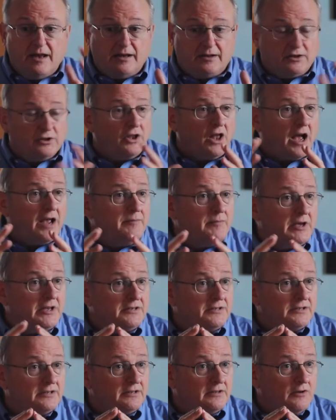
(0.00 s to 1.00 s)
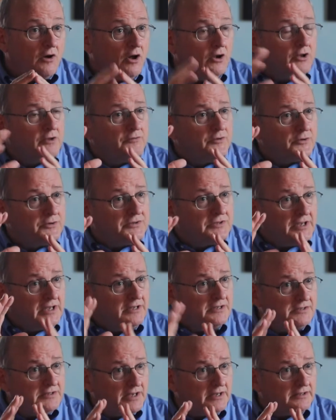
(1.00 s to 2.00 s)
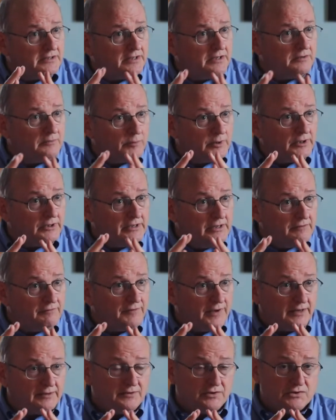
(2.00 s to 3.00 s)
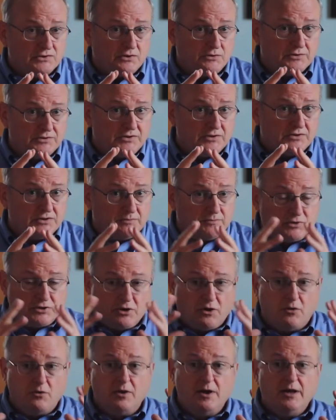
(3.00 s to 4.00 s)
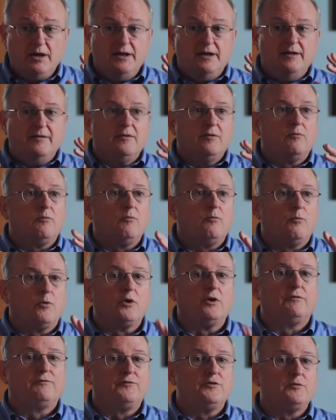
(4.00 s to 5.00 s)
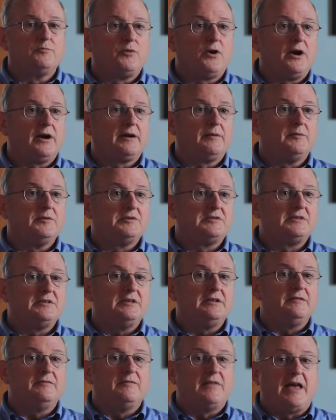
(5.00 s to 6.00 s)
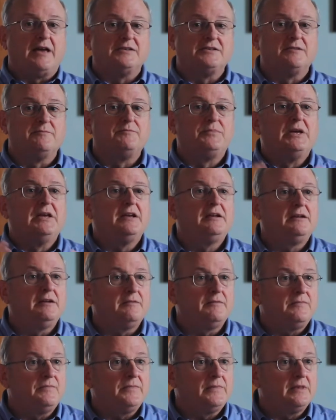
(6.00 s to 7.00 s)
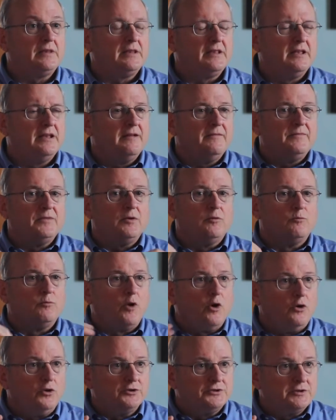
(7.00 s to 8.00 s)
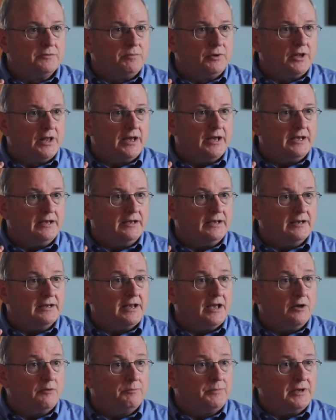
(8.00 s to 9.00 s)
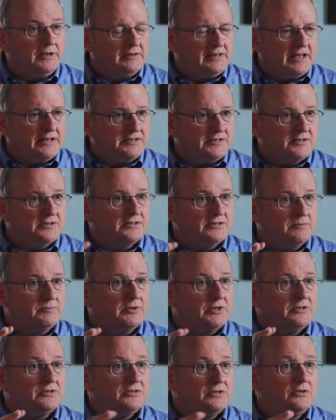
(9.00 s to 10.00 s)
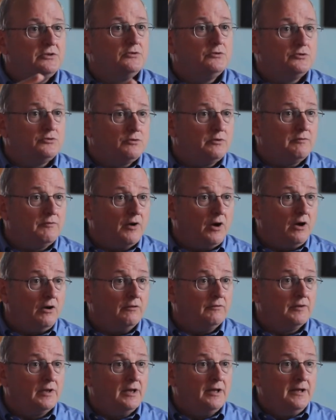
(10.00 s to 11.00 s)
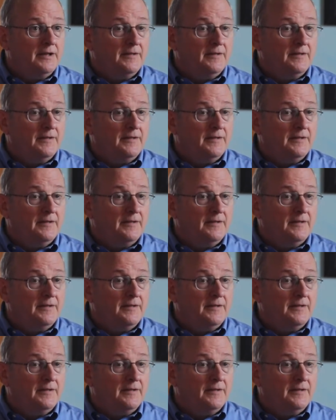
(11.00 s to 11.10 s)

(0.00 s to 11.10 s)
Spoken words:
climate, all of those things that can really affect this whole system. So World Food Program has a big role to play in helping that system continue to evolve.